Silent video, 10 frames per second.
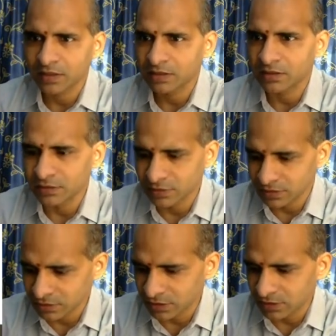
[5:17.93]
that is
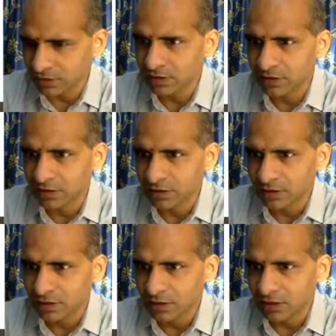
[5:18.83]

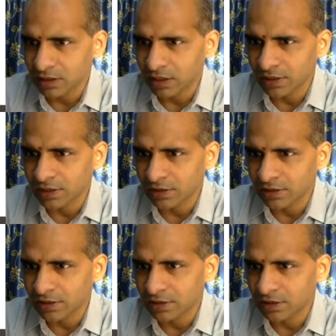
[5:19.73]

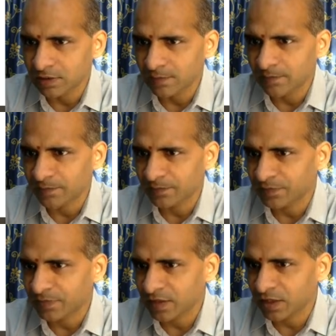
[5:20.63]
int
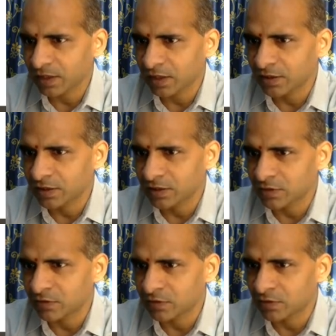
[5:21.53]
I
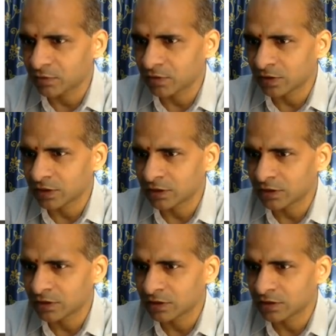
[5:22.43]
equal to 10,
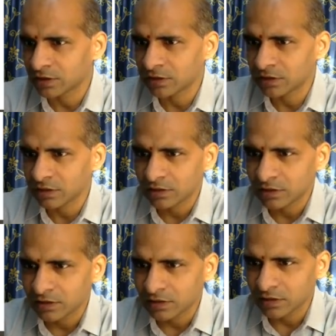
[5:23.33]

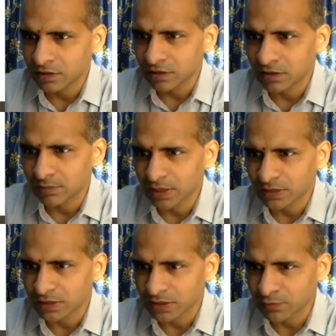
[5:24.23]
then the
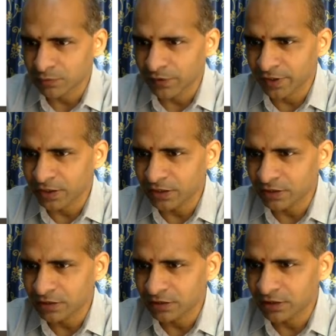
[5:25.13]
message if we need,
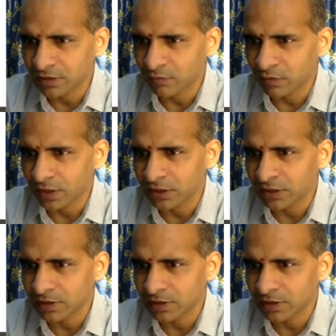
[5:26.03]
then while